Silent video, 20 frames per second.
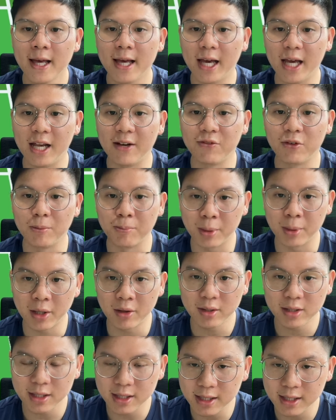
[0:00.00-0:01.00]
And for
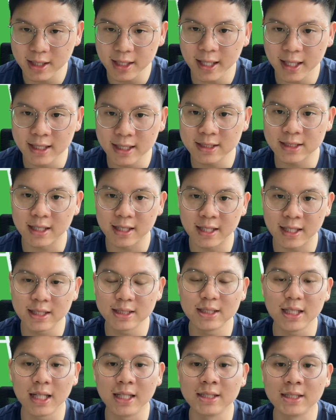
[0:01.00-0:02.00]
Brereton Diaz,
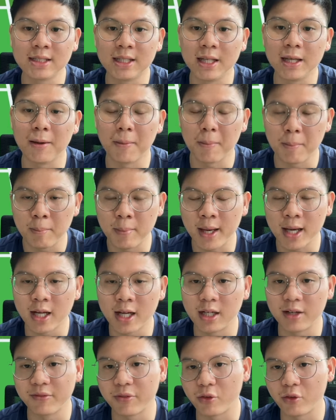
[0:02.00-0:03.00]
this is the
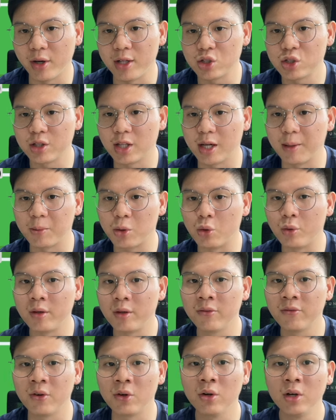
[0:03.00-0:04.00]
mega differential that I'm
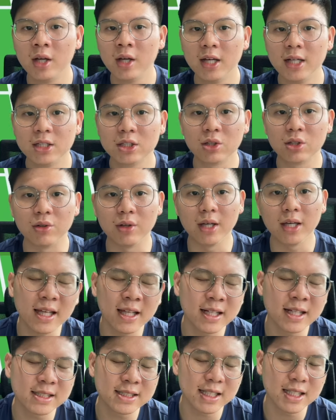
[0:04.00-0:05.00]
going for. So
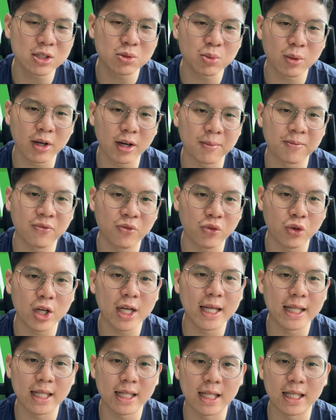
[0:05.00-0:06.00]
in a sense where I'm free
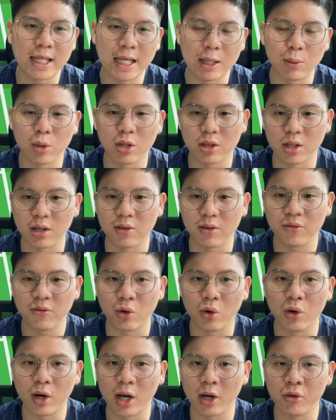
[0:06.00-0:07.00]
hitting in game week
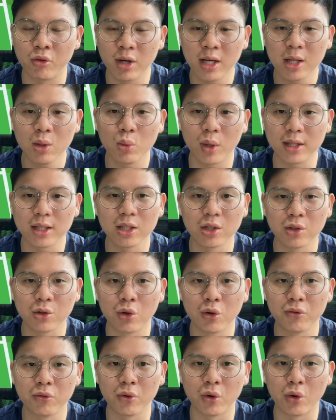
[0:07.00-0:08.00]
34, I really wanted to
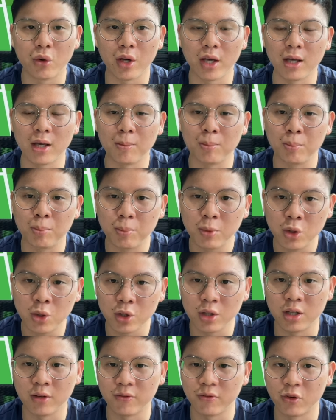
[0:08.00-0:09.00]
go for a
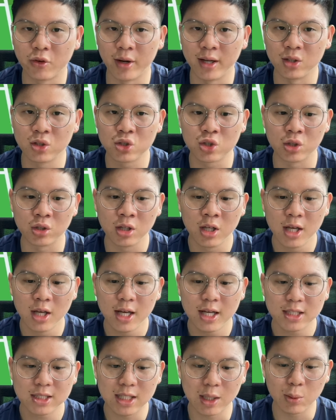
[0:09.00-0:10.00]
good differential,
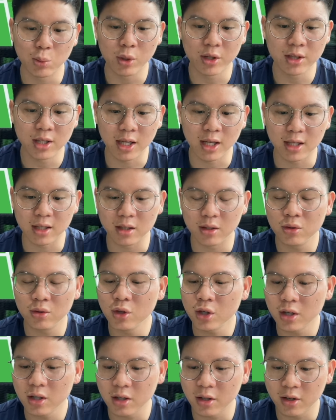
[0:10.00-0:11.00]
someone that
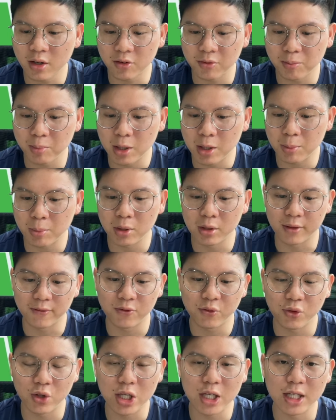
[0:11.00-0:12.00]
not a lot of people on
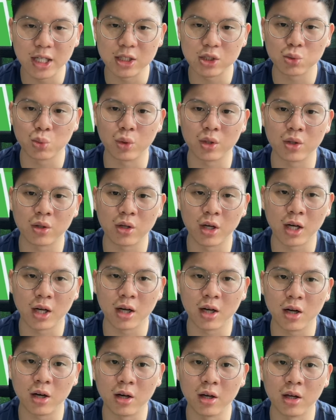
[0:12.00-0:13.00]
free hits would, uh,